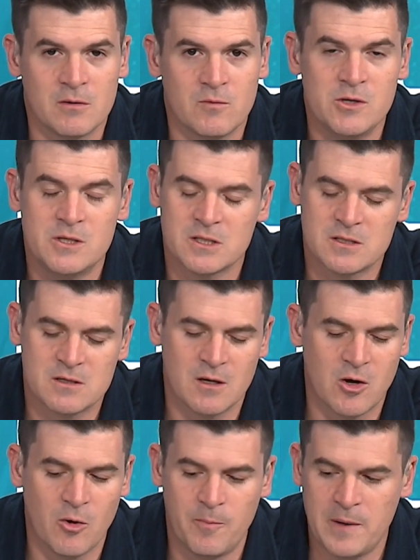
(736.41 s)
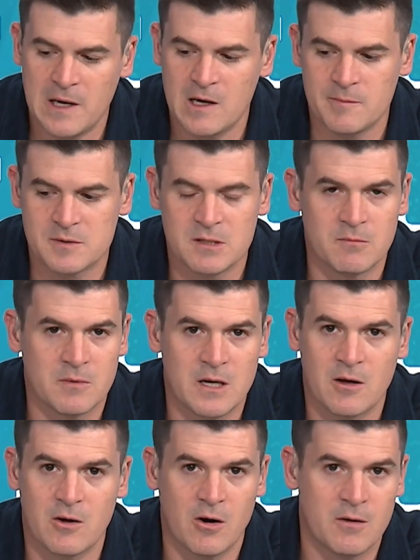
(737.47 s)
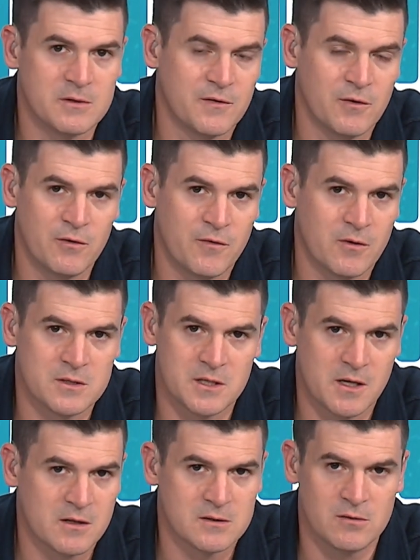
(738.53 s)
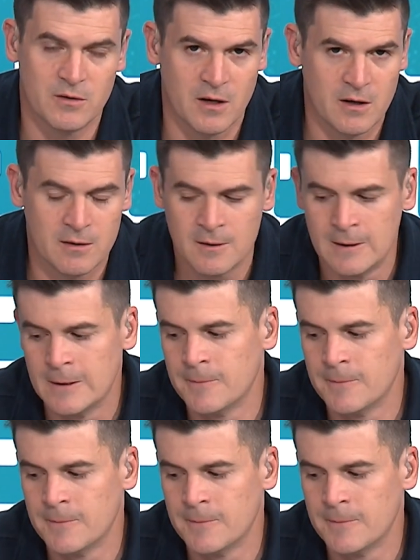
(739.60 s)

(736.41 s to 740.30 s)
Will you just go pick up some kind of garbage food for us to get us through the night?